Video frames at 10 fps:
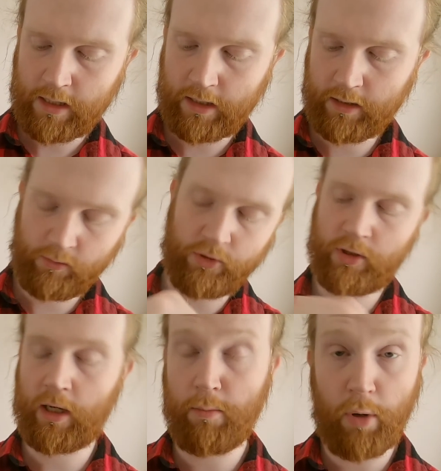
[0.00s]
and it would just
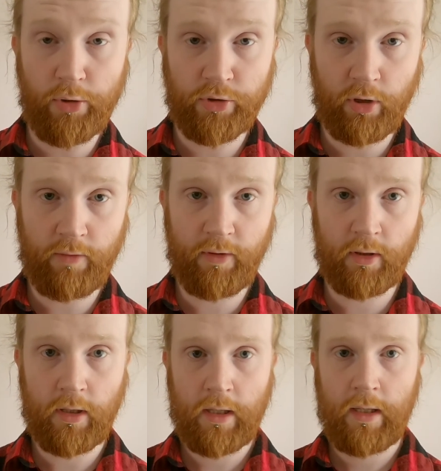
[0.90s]
kind of bounce off it,
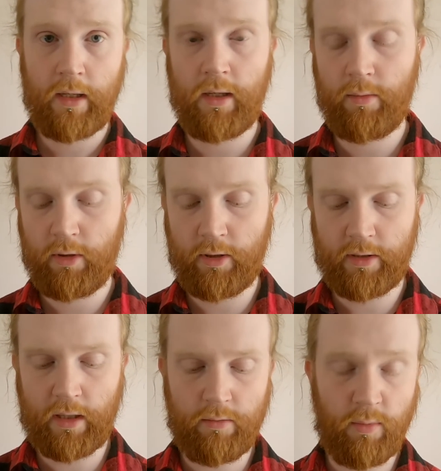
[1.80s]
A lot of
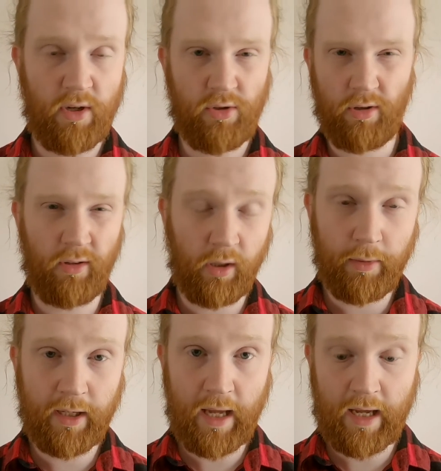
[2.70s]
the time you might shoot a little
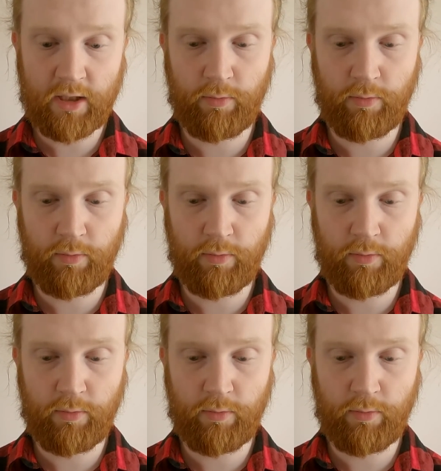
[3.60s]
bit of gas,